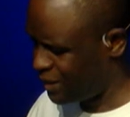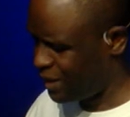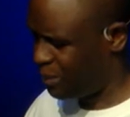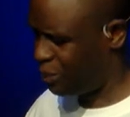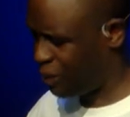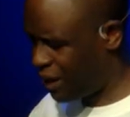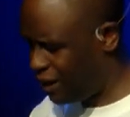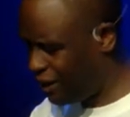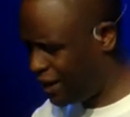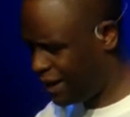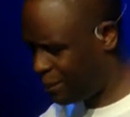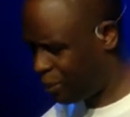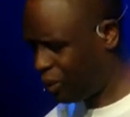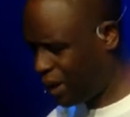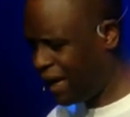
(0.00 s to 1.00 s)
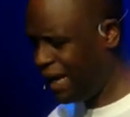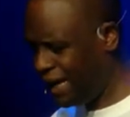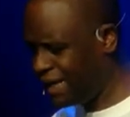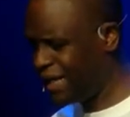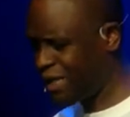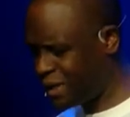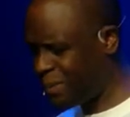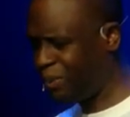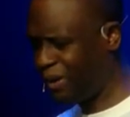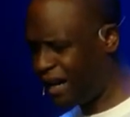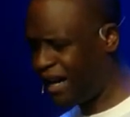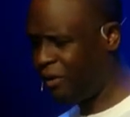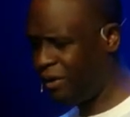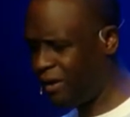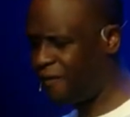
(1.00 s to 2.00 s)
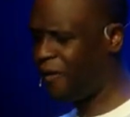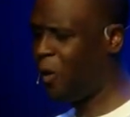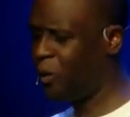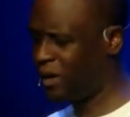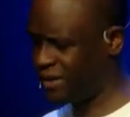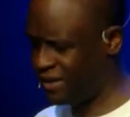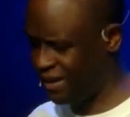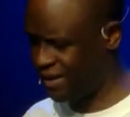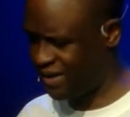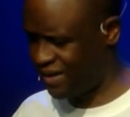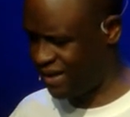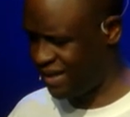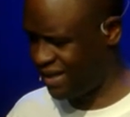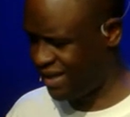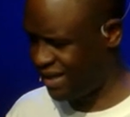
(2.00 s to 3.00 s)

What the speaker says: Praying this prayer refocuses